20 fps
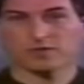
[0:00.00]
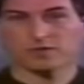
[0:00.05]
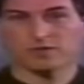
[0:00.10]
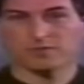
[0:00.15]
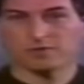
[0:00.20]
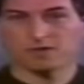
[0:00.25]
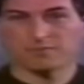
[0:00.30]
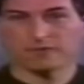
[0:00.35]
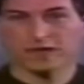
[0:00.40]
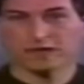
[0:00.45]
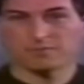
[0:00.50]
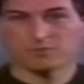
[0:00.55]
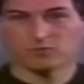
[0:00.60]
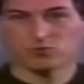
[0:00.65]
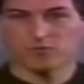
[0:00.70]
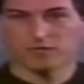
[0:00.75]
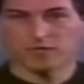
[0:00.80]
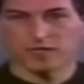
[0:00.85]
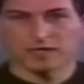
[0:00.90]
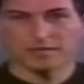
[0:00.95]
may have moved
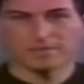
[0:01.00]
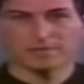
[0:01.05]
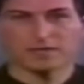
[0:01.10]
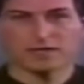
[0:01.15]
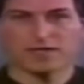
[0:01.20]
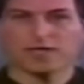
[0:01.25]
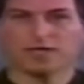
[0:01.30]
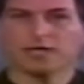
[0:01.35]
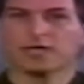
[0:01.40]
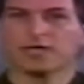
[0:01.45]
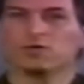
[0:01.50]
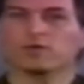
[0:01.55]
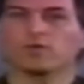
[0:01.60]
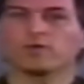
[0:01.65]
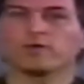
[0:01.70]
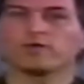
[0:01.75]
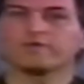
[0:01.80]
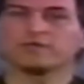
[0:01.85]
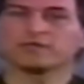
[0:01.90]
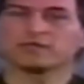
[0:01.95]
it. We have
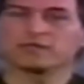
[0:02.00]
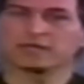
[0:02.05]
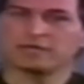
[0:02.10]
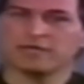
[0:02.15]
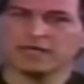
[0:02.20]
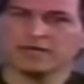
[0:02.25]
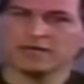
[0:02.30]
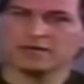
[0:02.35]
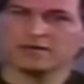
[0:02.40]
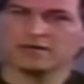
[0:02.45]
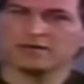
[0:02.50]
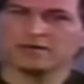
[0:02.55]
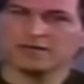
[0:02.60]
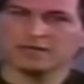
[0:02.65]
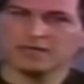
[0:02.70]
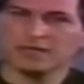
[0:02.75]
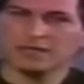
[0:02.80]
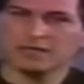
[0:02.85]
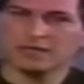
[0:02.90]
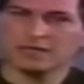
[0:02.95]
eliminated the
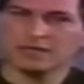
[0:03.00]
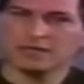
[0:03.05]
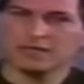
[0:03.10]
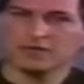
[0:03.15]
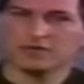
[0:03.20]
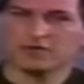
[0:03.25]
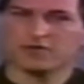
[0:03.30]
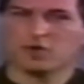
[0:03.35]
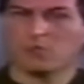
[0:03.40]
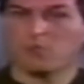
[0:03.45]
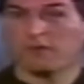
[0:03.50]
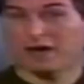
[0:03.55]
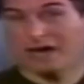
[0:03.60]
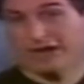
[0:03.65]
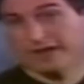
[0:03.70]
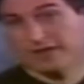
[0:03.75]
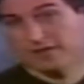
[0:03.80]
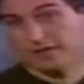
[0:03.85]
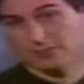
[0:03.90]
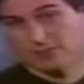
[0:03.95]
need to go buy a
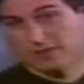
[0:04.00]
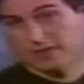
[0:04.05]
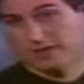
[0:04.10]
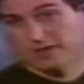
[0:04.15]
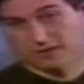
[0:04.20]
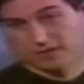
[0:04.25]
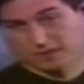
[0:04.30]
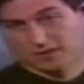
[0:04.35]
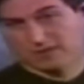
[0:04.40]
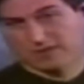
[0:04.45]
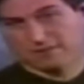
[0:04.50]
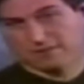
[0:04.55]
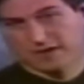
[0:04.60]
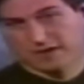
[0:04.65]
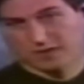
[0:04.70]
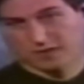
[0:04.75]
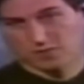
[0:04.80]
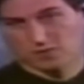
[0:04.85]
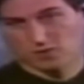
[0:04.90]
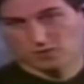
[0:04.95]
$3,000 fax
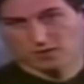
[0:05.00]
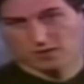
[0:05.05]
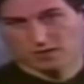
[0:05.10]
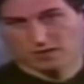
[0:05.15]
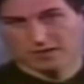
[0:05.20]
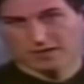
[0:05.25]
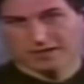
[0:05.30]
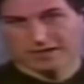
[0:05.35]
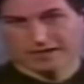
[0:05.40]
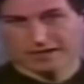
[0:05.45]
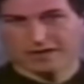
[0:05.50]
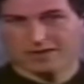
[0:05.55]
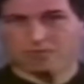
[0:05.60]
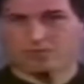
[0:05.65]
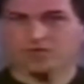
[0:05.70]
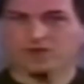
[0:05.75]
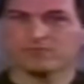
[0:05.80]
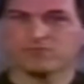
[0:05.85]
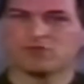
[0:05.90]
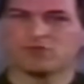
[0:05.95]
machine, and we have
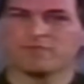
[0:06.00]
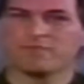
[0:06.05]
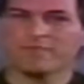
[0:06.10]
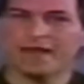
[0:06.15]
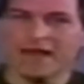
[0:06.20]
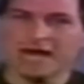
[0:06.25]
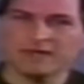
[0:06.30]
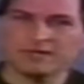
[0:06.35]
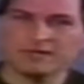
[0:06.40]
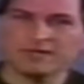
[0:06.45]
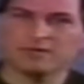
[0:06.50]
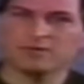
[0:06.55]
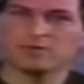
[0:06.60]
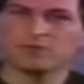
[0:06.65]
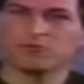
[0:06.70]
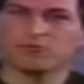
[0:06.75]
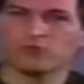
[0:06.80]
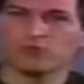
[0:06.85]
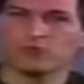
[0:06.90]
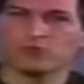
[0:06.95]
dramatically
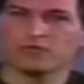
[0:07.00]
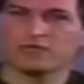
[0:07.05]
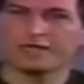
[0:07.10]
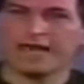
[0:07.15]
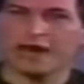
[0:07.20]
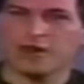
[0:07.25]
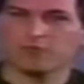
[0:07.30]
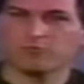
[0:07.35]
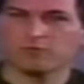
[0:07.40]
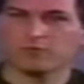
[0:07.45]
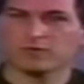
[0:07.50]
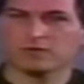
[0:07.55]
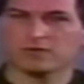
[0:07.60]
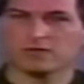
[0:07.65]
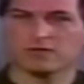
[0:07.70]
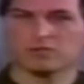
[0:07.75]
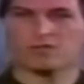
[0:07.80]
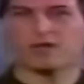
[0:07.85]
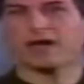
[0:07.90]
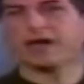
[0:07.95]
improved the output that
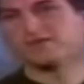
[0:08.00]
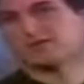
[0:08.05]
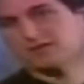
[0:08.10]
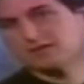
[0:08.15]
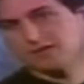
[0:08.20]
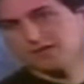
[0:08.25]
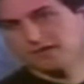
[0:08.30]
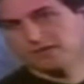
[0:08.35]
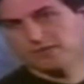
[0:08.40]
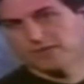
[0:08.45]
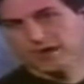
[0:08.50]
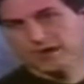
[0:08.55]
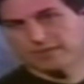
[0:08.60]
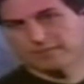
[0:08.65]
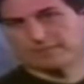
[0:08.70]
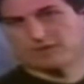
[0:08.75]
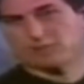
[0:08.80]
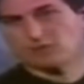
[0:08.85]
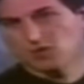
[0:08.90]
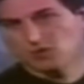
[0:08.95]
arrives at the other end. Let
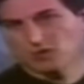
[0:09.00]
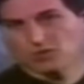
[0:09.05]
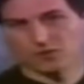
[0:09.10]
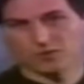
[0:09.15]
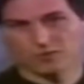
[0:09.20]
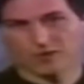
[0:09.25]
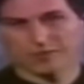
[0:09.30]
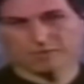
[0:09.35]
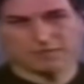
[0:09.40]
me show you what I mean.